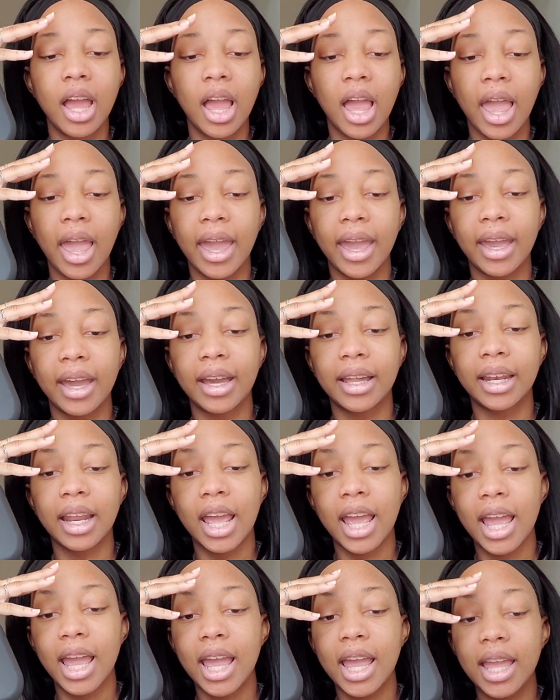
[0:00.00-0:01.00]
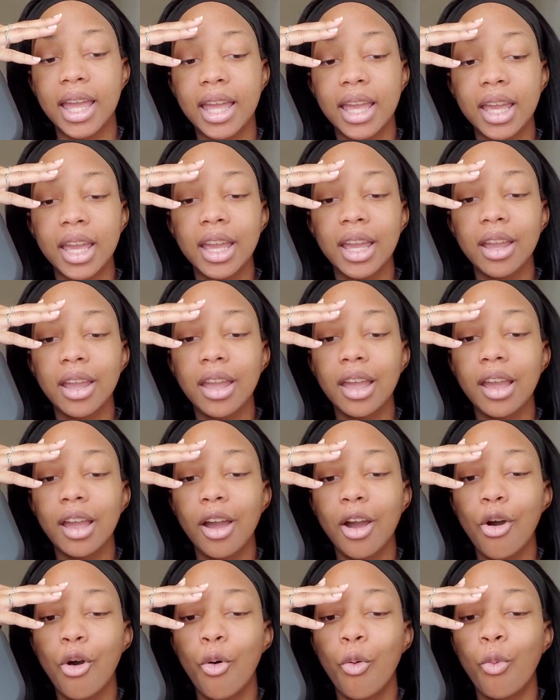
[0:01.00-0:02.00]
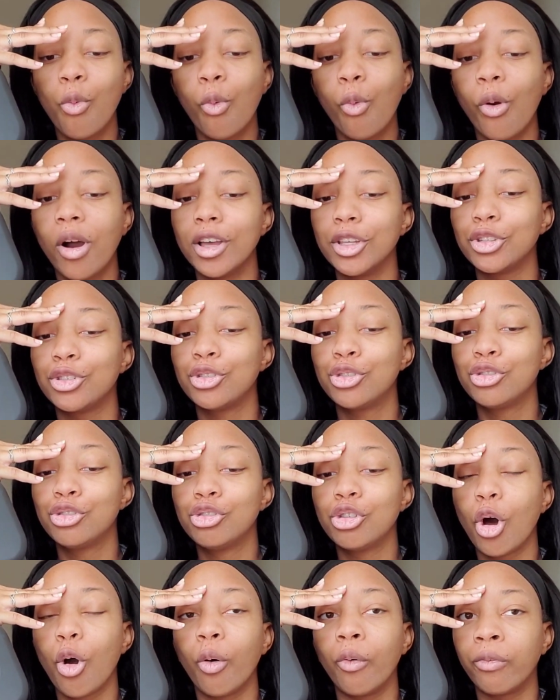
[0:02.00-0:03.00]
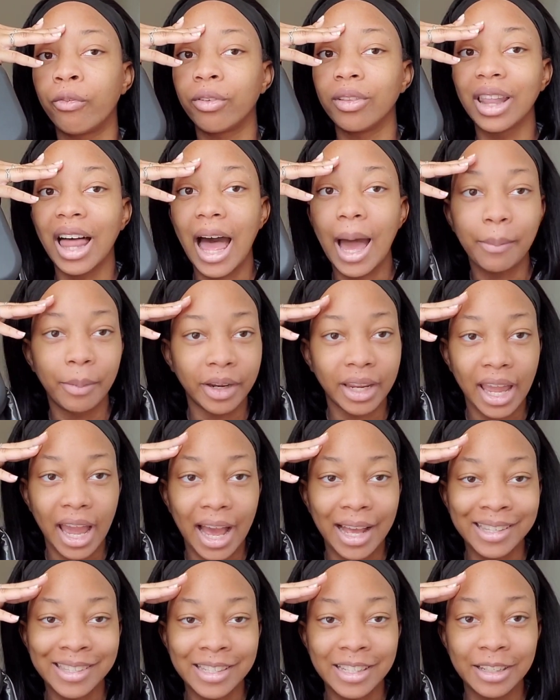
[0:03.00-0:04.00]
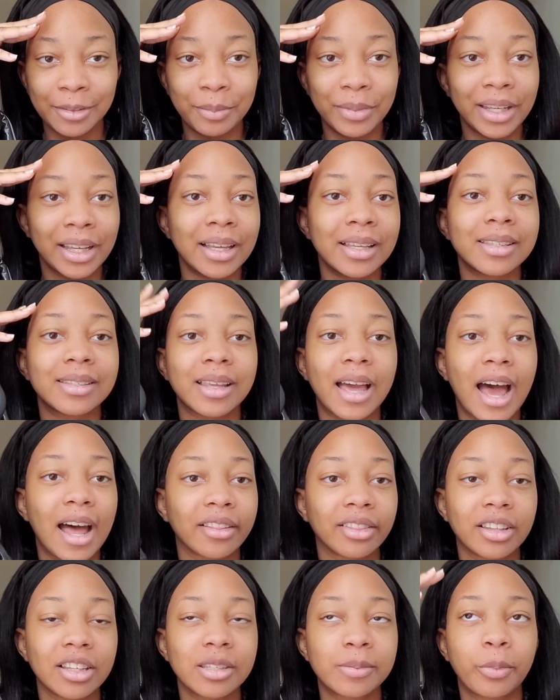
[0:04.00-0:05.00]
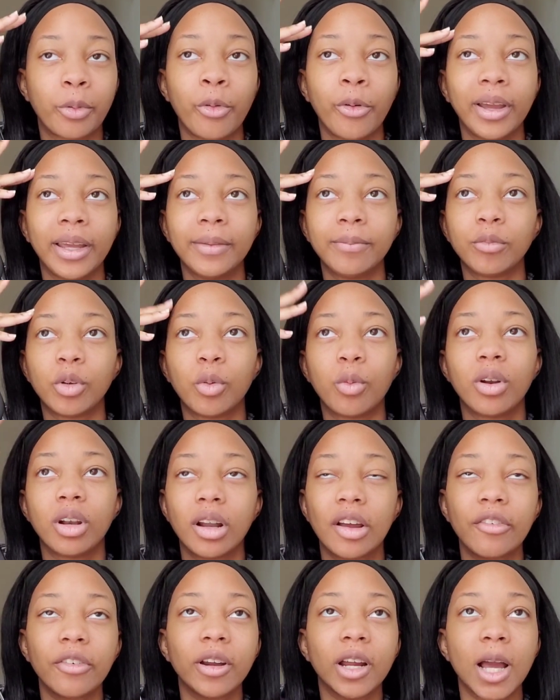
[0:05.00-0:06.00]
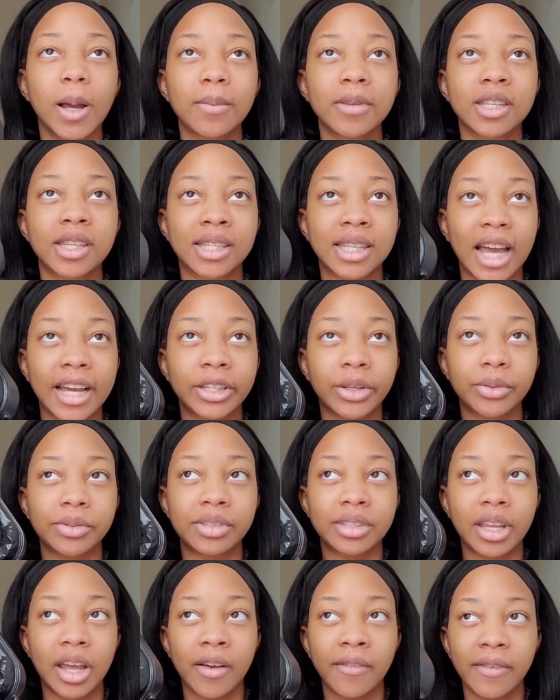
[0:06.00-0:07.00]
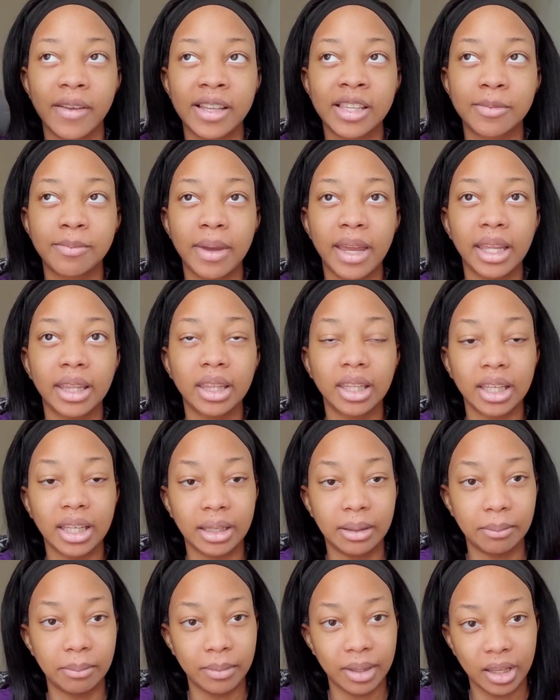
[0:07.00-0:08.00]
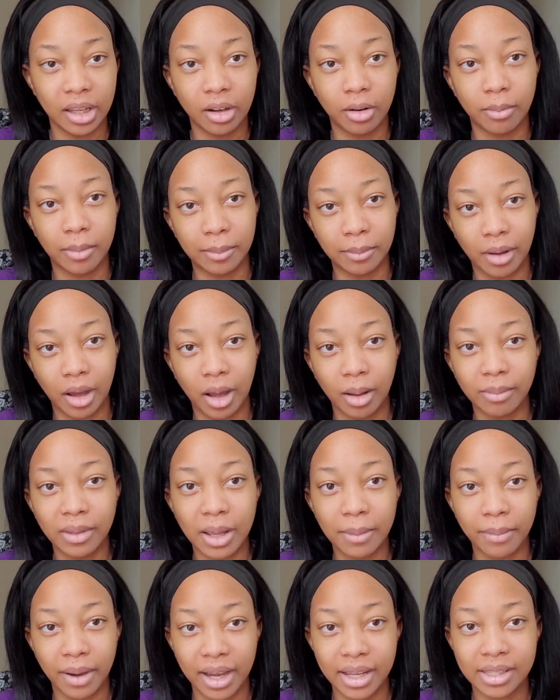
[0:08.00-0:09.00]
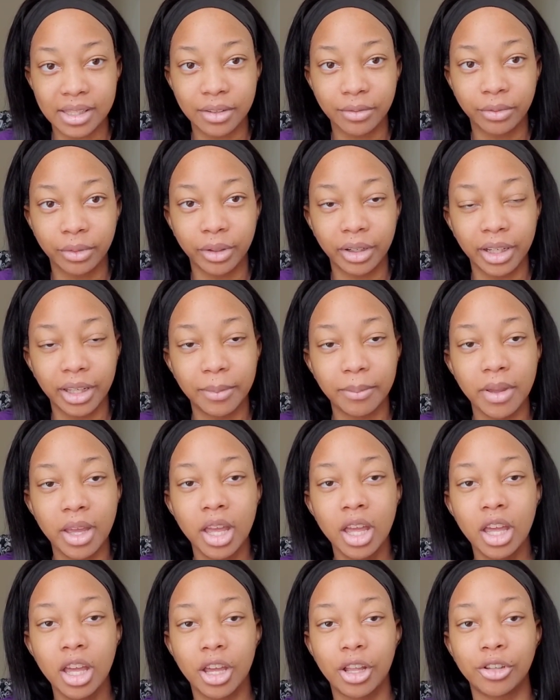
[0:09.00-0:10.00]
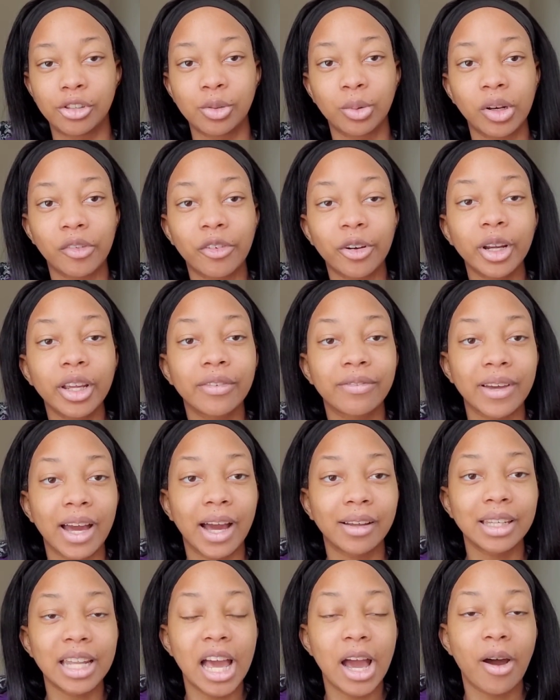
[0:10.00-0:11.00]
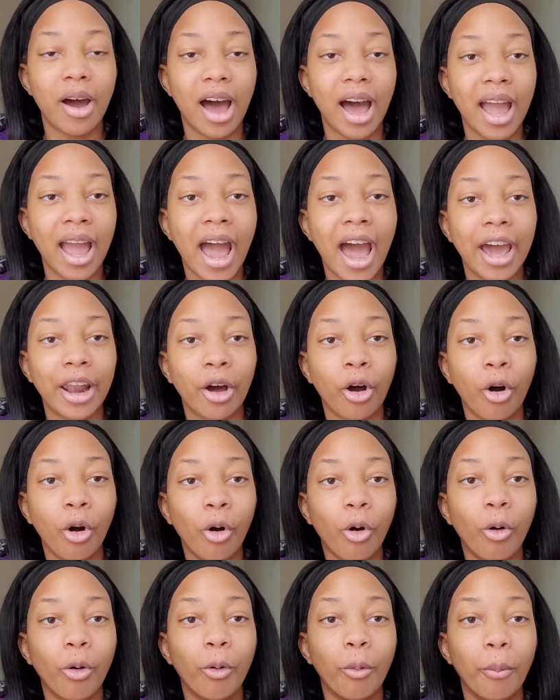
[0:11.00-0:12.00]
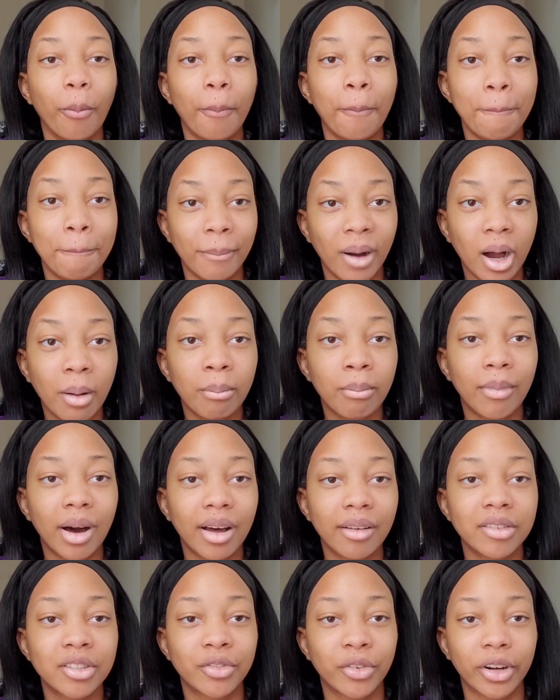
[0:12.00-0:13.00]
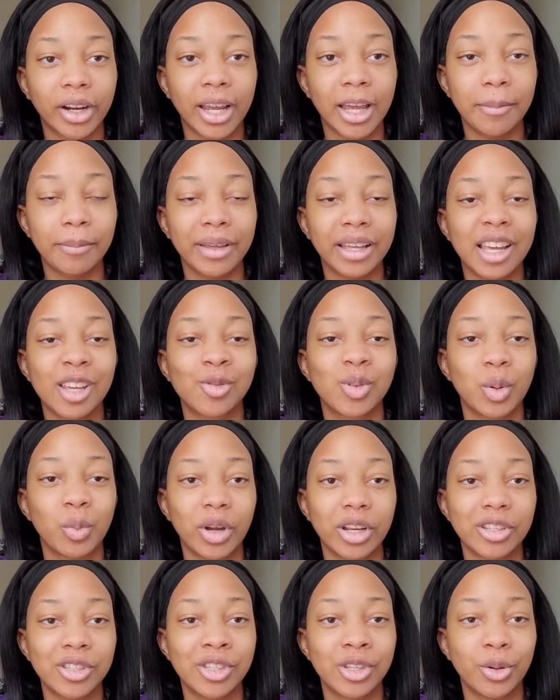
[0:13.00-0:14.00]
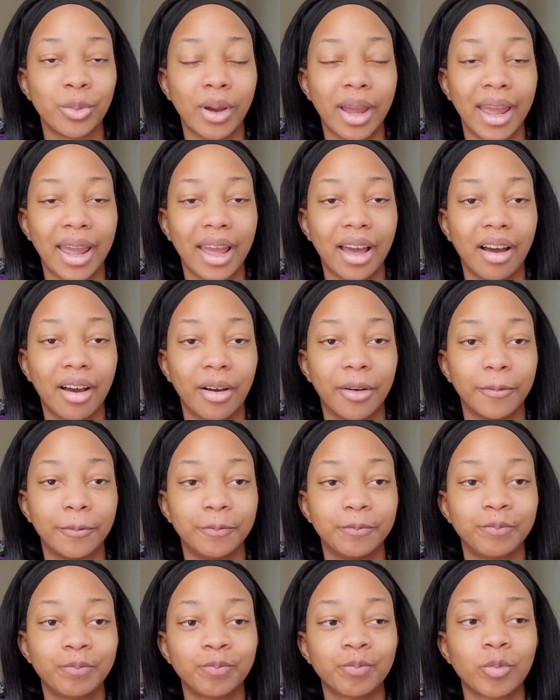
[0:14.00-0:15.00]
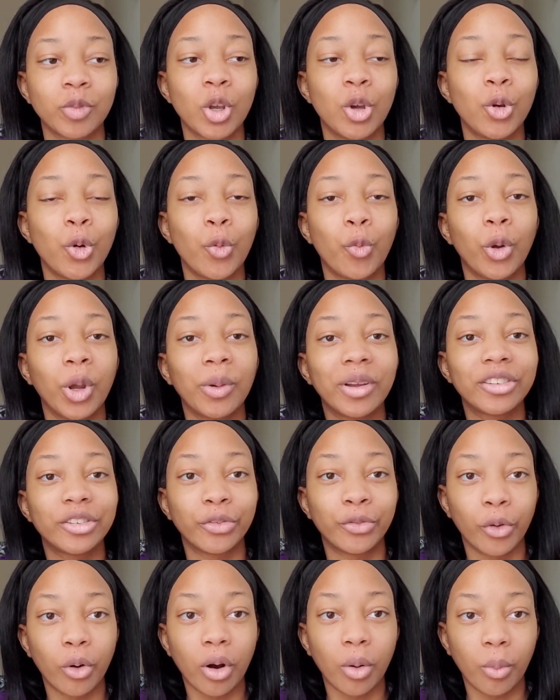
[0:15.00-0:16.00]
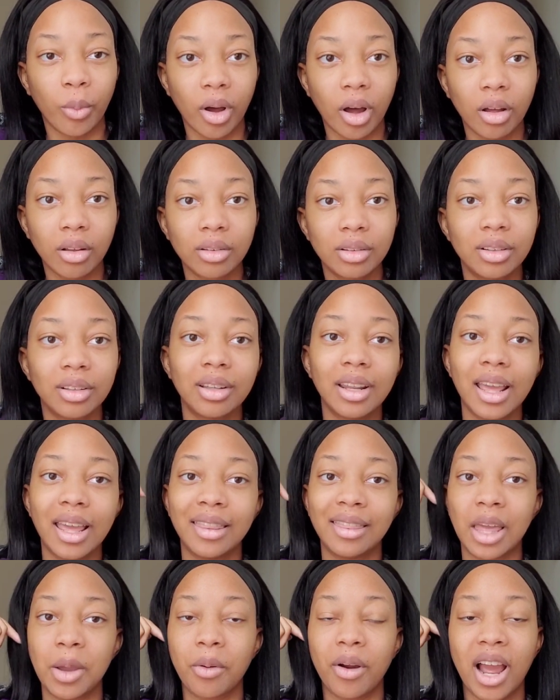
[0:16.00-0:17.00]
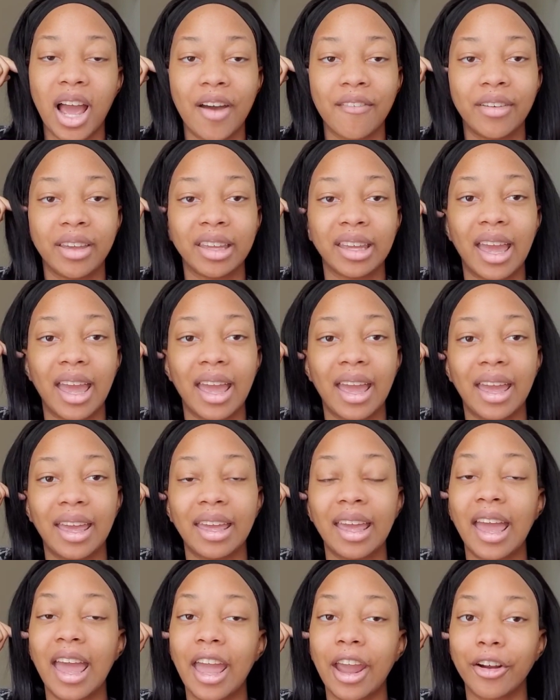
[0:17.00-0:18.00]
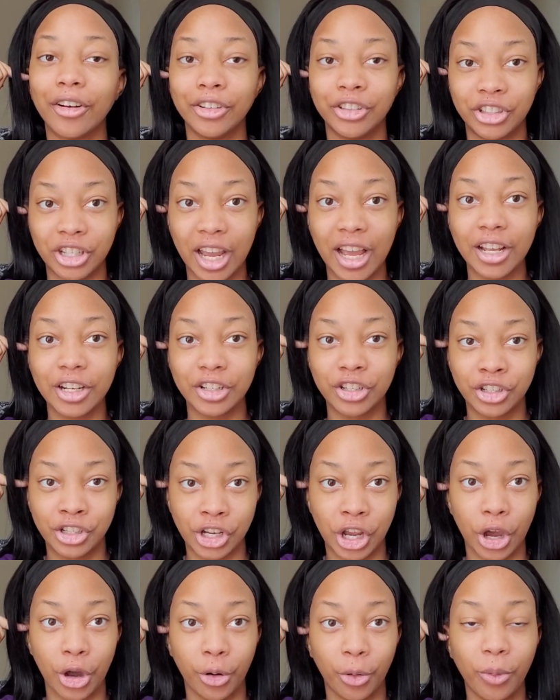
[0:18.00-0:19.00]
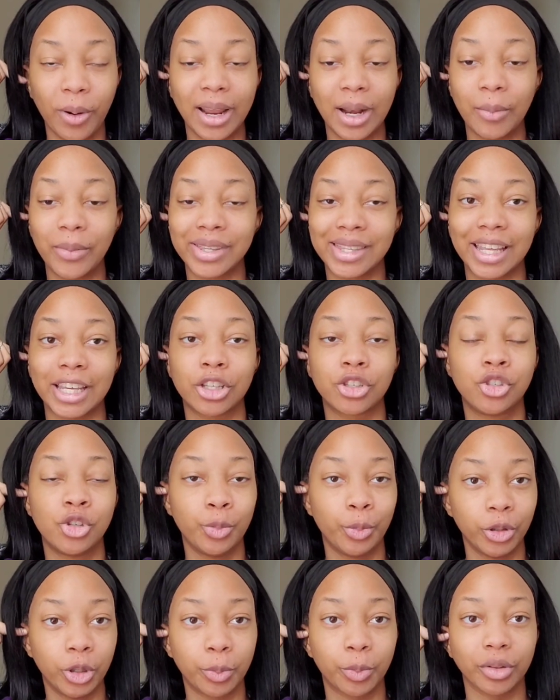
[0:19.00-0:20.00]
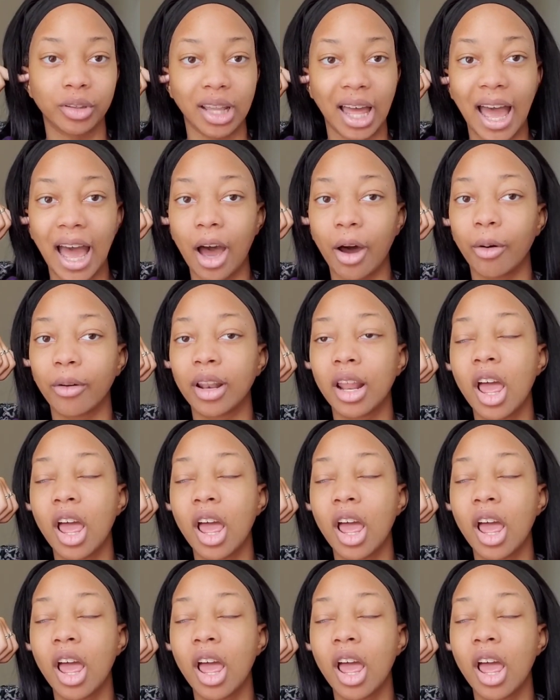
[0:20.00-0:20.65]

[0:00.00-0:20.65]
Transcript: and he was so flabbergasted, because at this point, whenever it comes to Saito stuff, it's mainly me or my mom that buys it for him. And so whenever he found out I had whole muffs for him, because we went to Fort Walton, and they were having a air jet show, and it was like super duper loud,